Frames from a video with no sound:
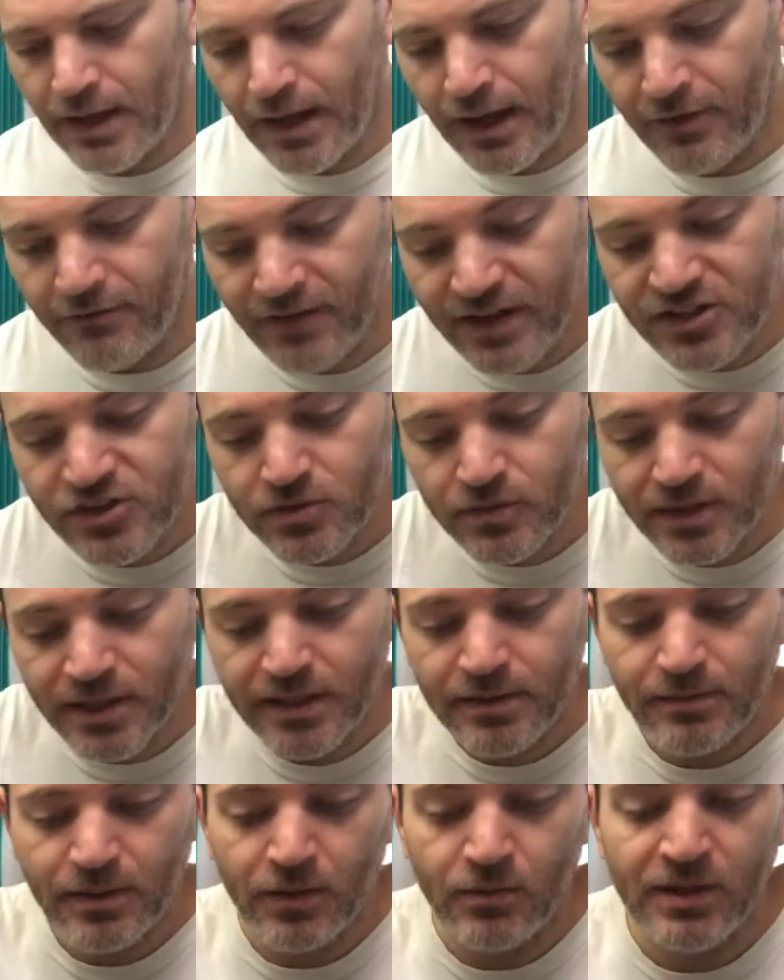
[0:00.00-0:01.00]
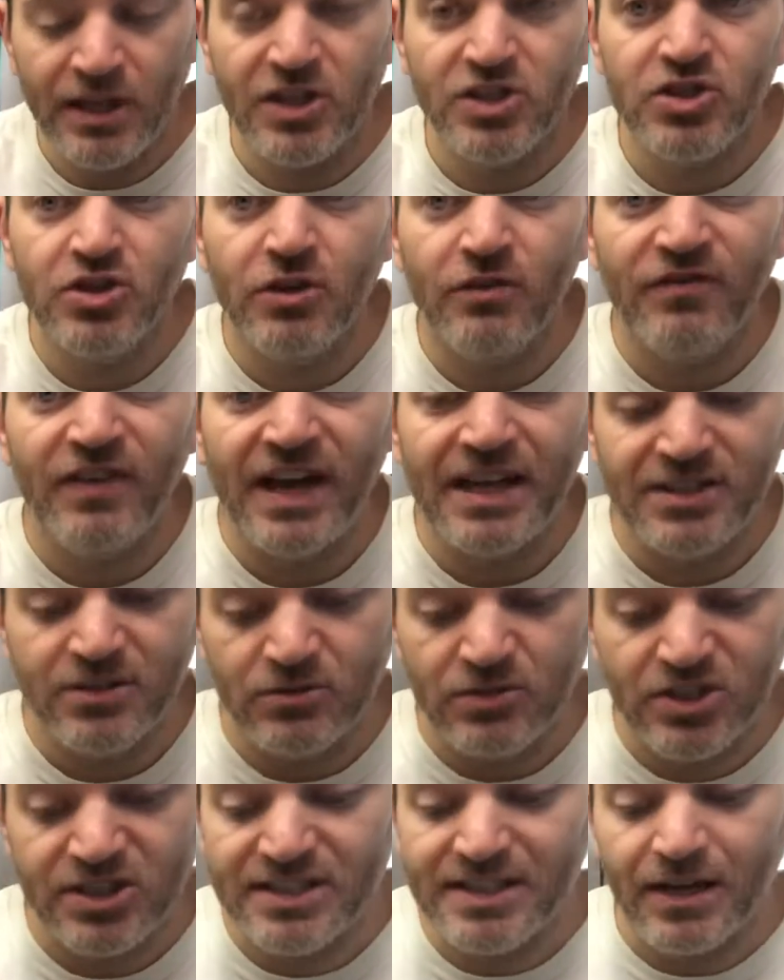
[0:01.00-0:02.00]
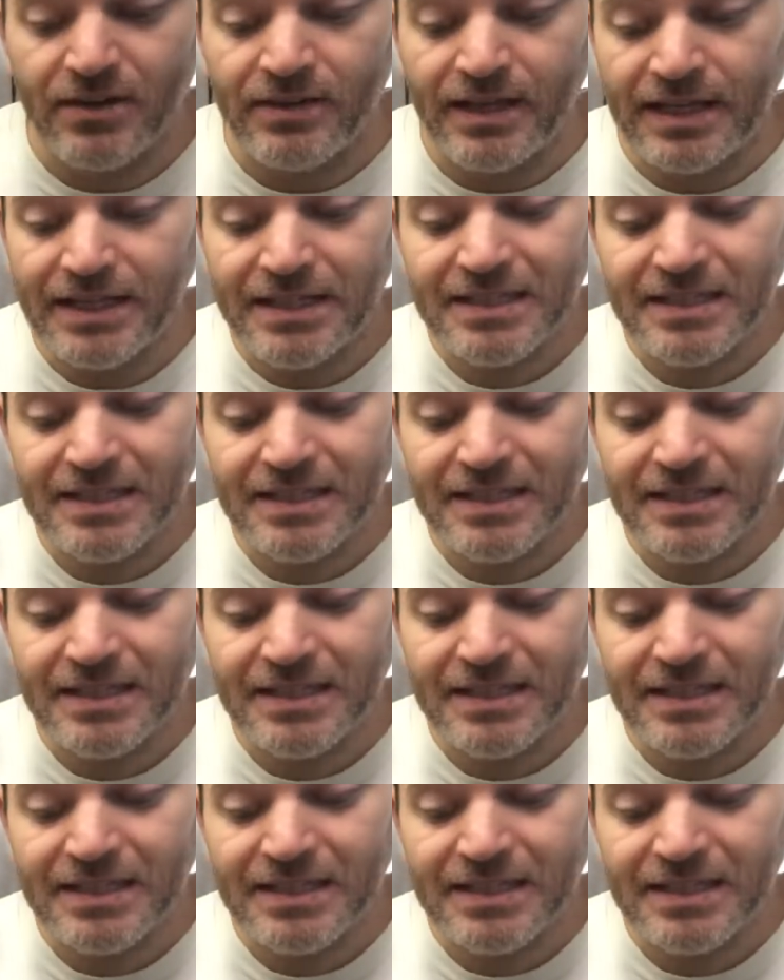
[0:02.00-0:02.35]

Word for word: eventually it would get so fast it would just sound like,